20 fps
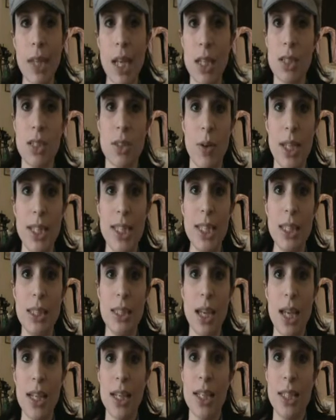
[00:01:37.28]
So I
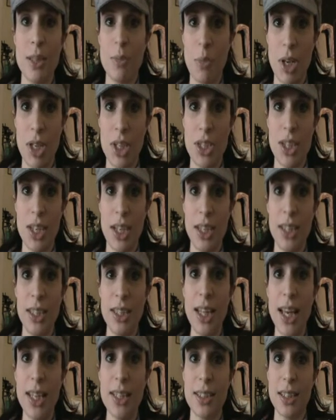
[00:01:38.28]
didn't, and I didn't mention it in the
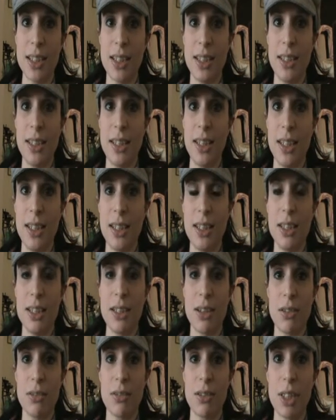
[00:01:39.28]
letter. And then he
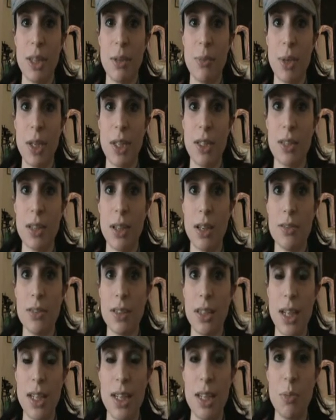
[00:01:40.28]
got really pissed off
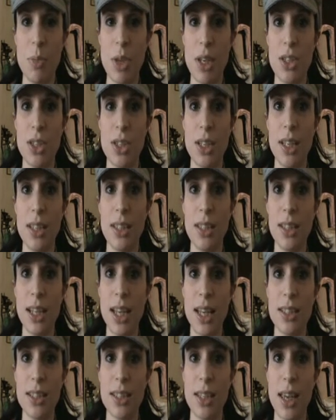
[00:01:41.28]
that I didn't mention it in the
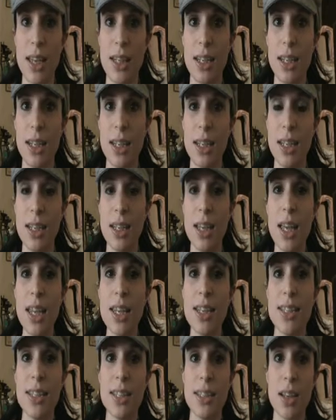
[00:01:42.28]
letter, and he
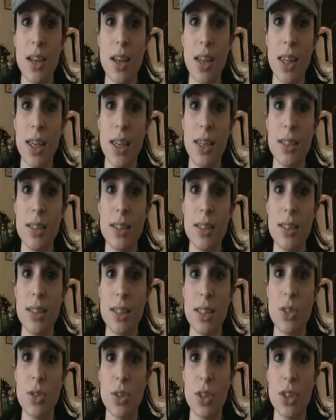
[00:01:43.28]
denied the
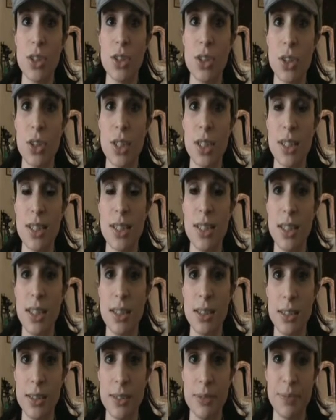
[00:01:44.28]
district attorney's
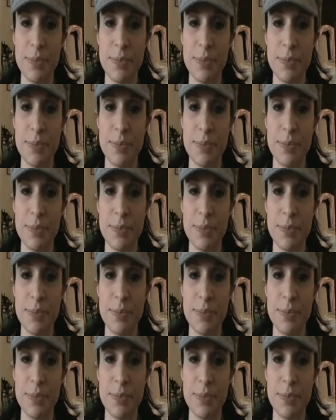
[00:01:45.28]
deal.